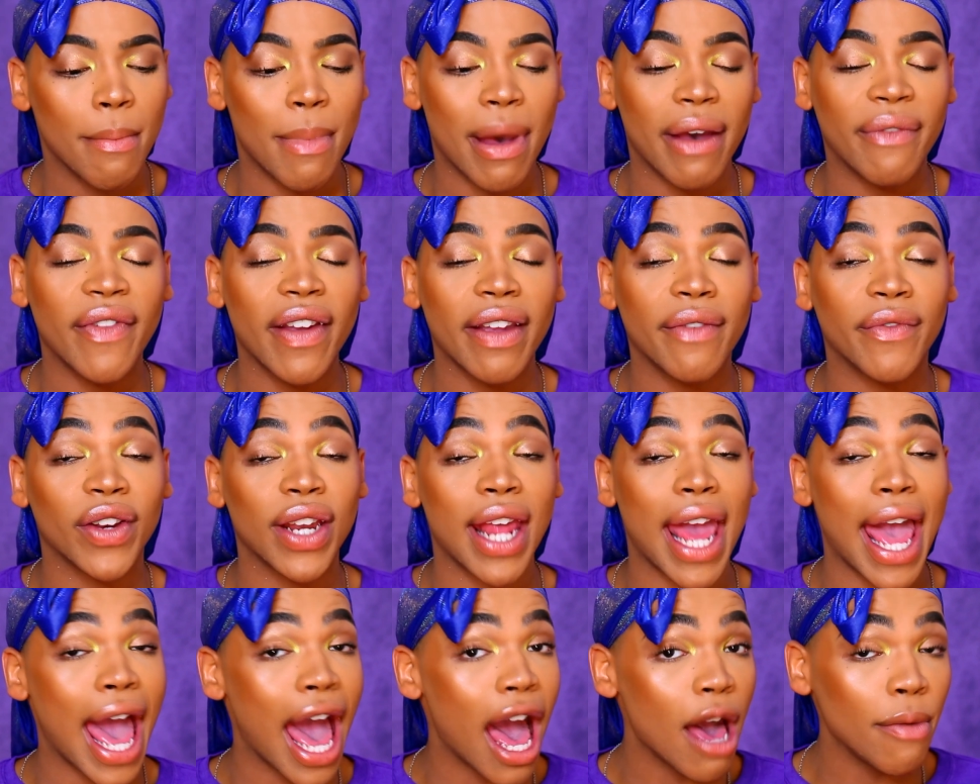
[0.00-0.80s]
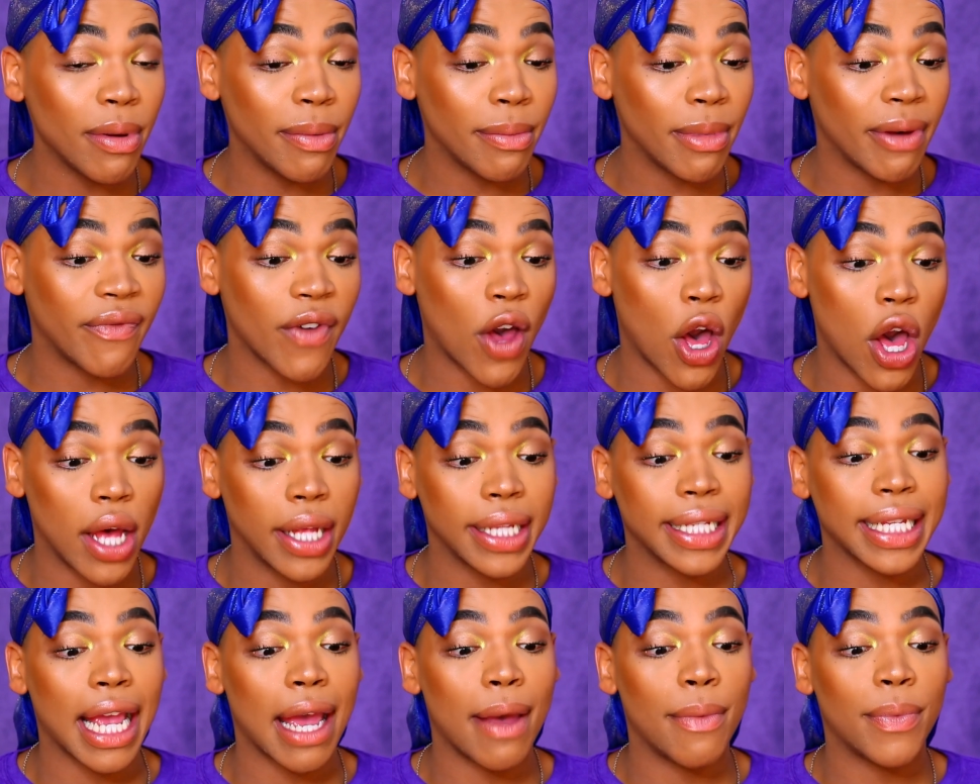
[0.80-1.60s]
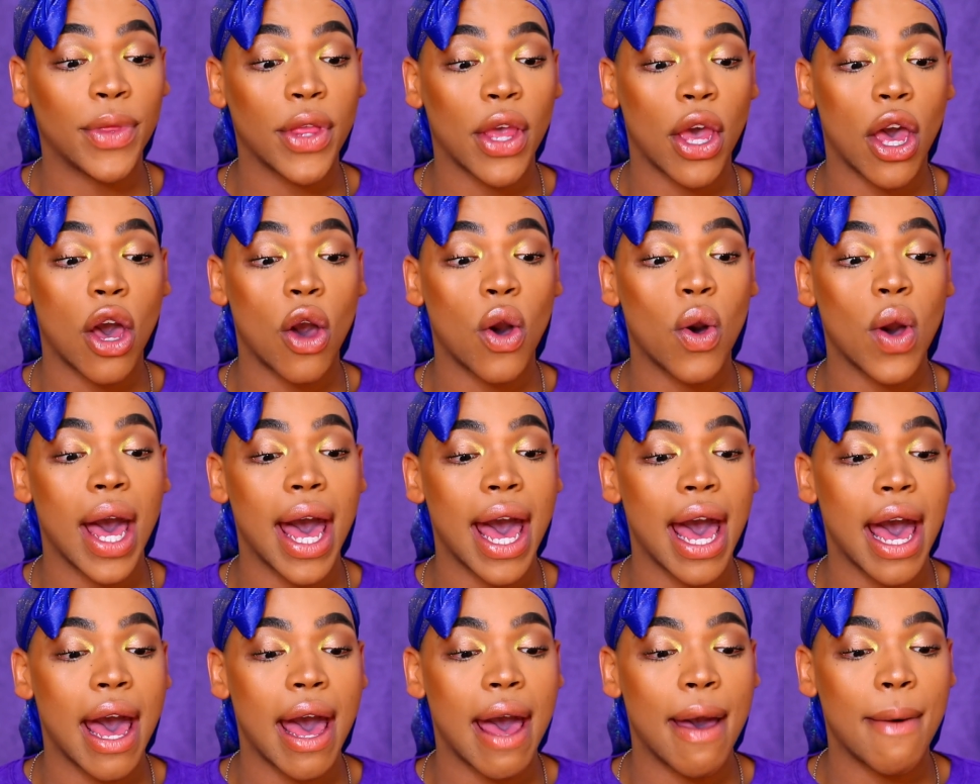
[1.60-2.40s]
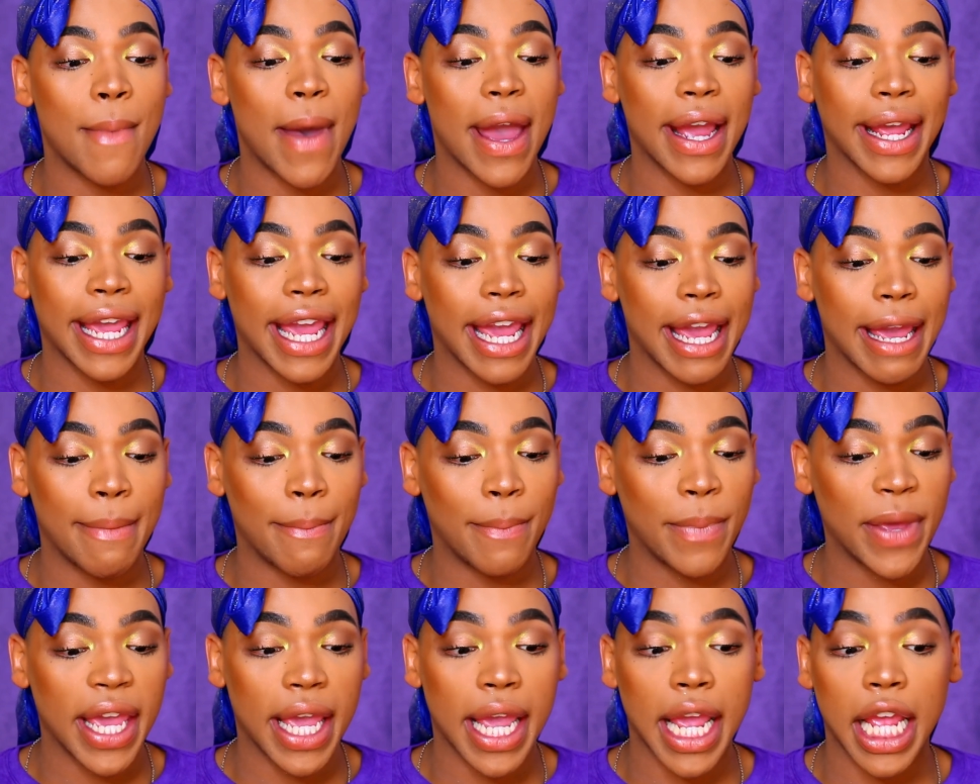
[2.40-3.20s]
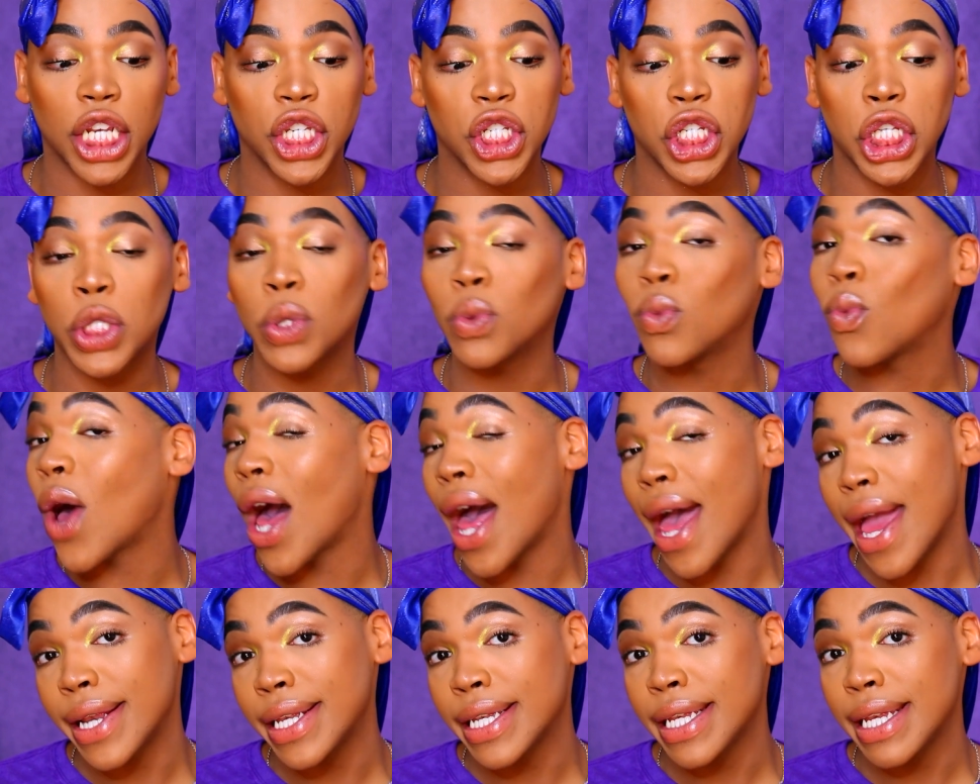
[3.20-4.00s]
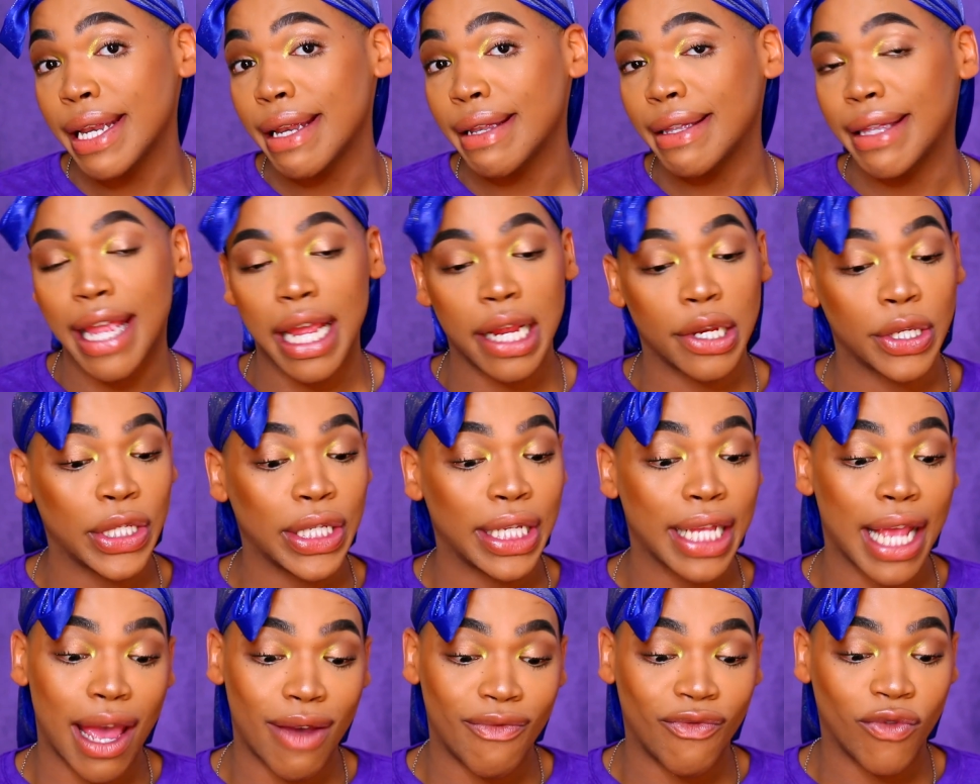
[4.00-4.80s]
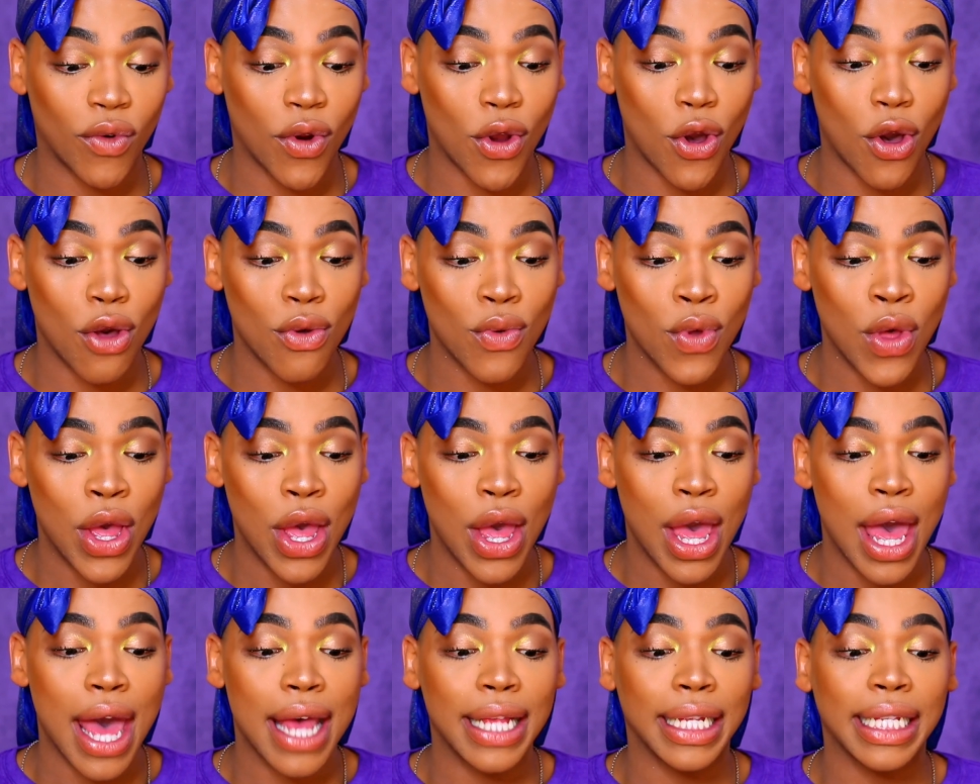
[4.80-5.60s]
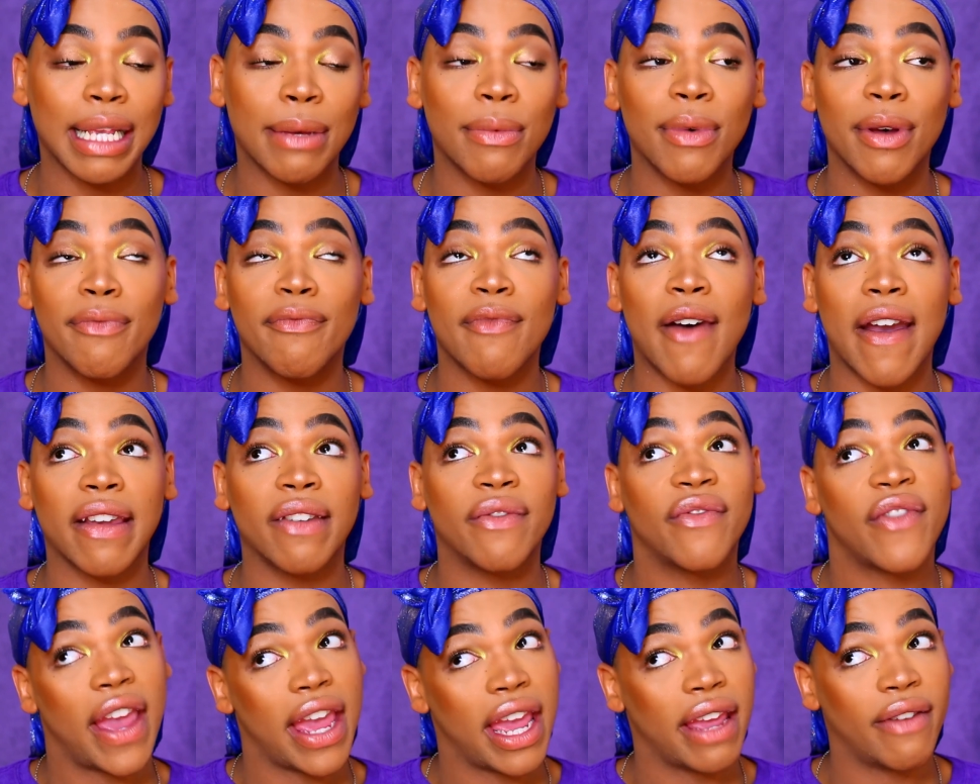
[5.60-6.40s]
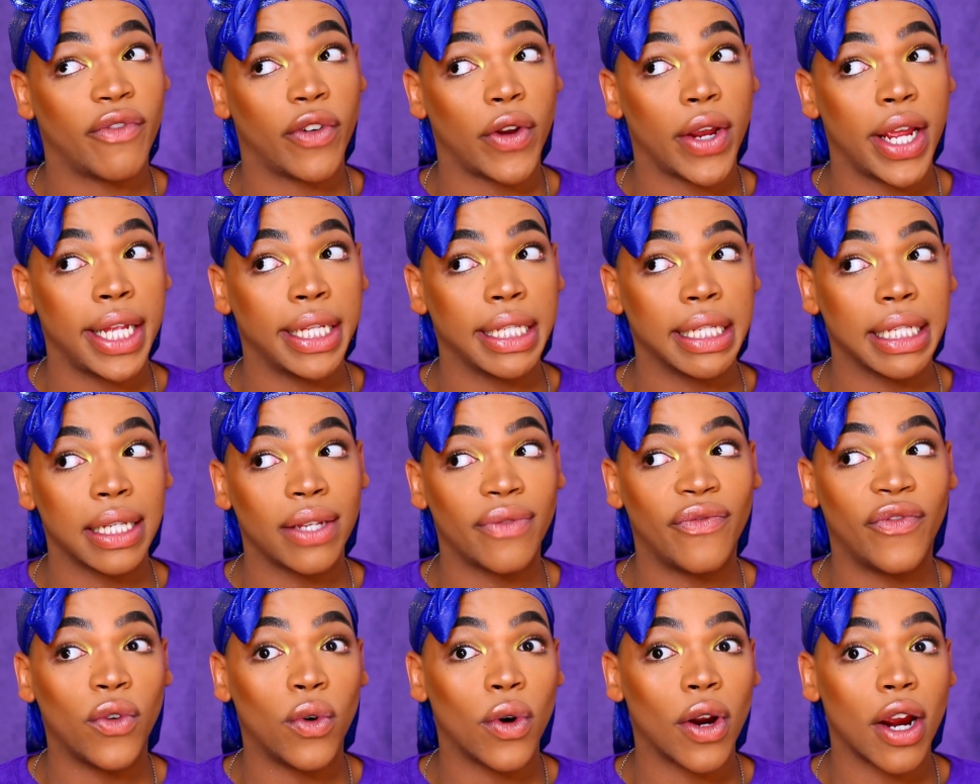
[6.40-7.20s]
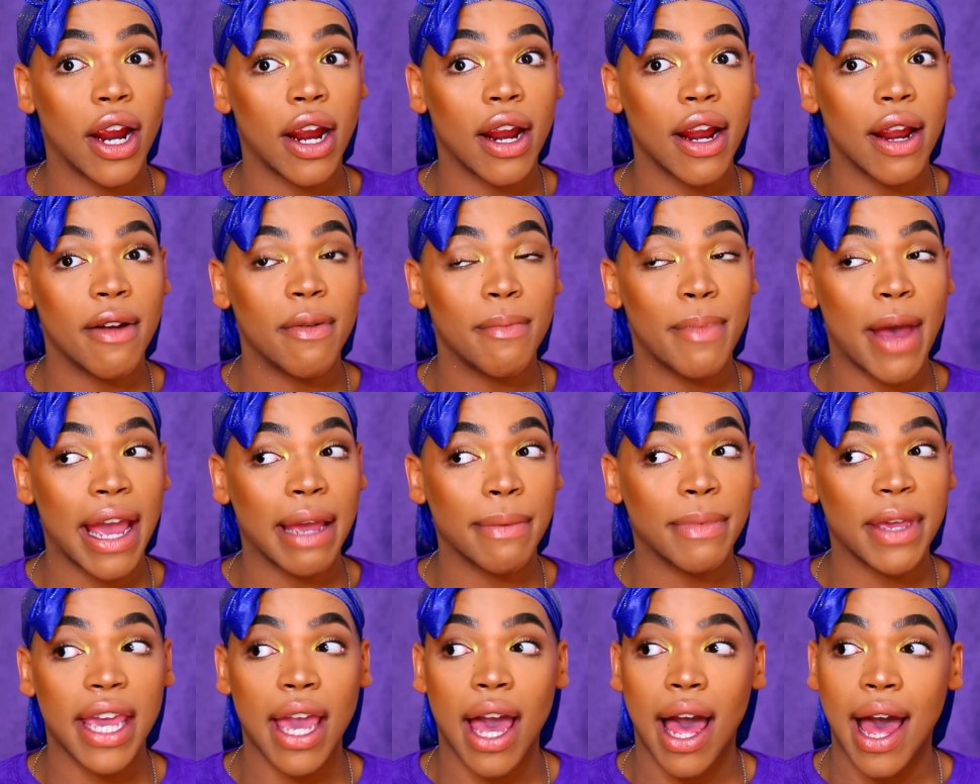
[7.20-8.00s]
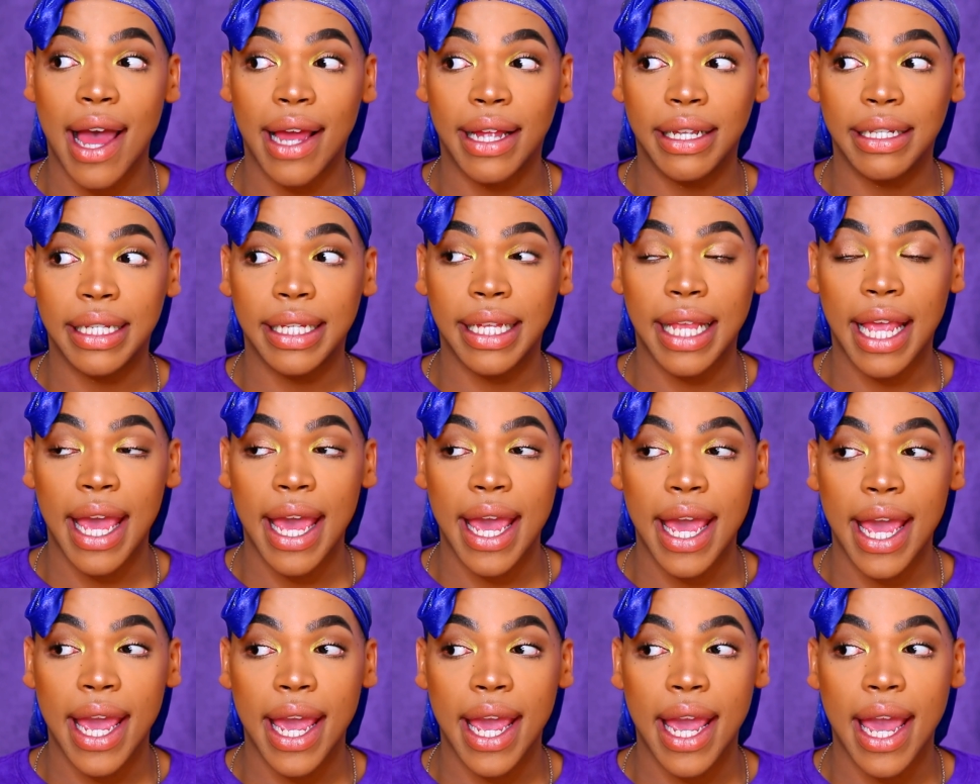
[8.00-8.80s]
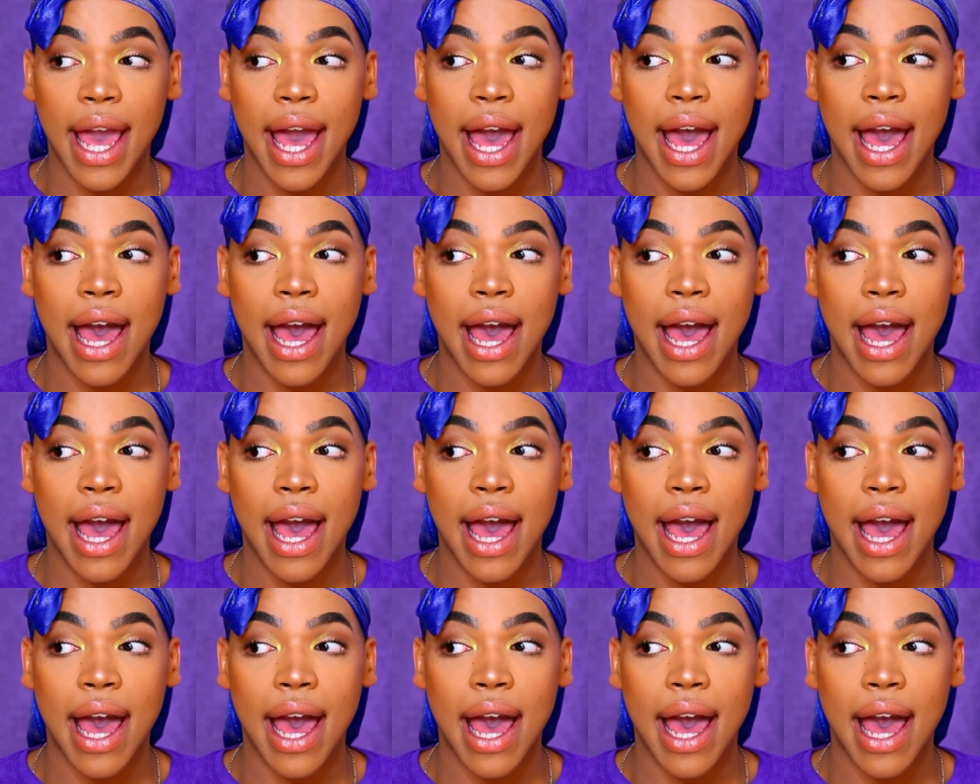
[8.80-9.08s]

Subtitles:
My favorite album of all time though, I can't pick just one. There's several. Some of my favorites, 4 by Beyonce,